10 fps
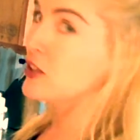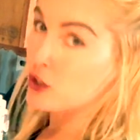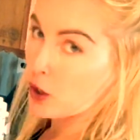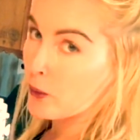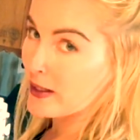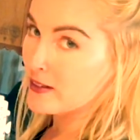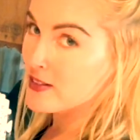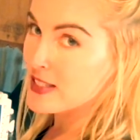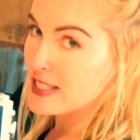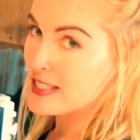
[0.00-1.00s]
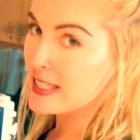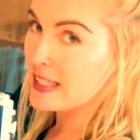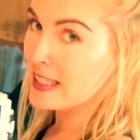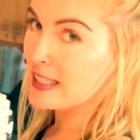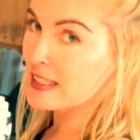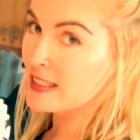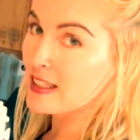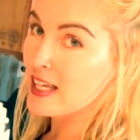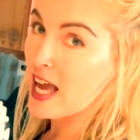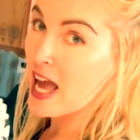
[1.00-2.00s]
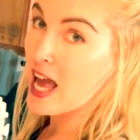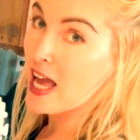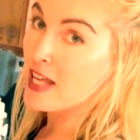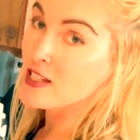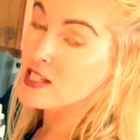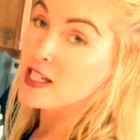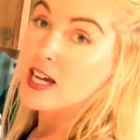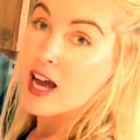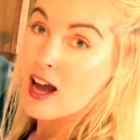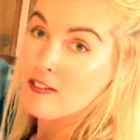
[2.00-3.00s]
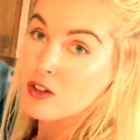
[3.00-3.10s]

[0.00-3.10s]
go in, sneak in, and have a